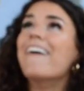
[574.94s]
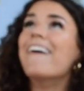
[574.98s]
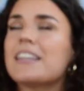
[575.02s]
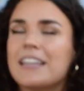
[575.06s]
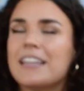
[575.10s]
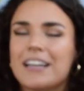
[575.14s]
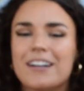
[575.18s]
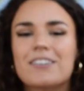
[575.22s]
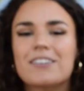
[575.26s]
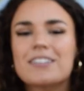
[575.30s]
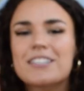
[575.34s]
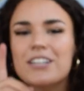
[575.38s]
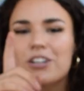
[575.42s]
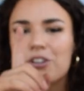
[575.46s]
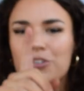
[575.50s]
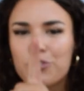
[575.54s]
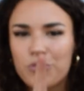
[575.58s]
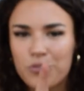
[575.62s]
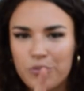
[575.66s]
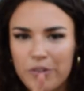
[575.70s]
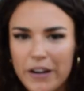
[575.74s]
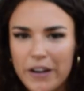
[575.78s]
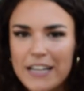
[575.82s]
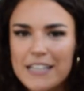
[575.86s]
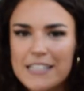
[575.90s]
There's a
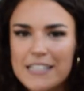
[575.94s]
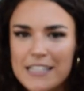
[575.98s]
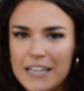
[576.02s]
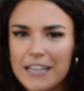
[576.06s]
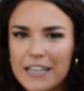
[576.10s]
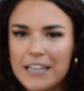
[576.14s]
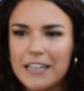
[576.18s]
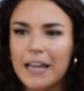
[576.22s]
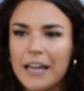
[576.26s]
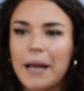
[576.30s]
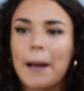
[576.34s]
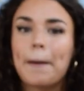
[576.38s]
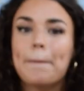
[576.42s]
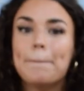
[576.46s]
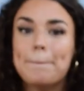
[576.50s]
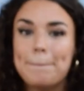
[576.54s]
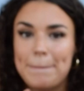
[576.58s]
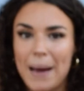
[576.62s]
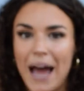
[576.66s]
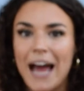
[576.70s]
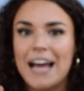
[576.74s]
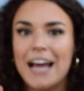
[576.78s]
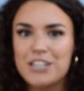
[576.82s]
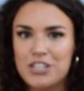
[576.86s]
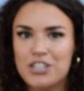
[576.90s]
crazy, like a
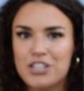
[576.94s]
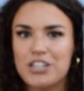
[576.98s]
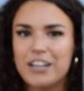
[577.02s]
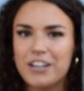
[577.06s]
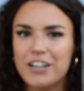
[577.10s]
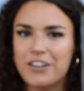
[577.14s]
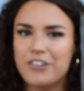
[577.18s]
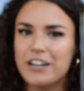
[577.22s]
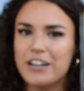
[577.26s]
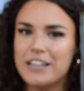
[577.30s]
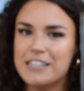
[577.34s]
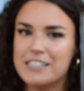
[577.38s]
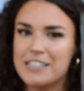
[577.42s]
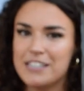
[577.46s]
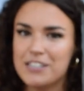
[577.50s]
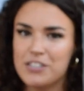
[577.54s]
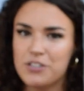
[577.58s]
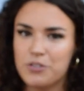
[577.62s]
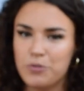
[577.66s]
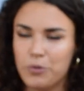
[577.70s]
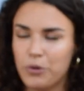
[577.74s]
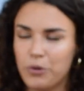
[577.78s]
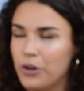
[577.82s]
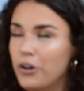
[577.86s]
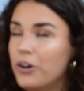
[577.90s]
batshit crazy
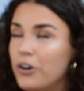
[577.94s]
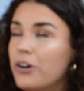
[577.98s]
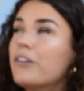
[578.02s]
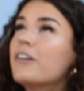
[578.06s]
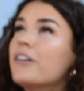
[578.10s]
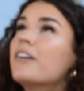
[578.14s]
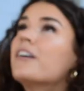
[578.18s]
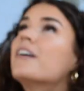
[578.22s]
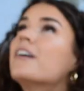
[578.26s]
squirrel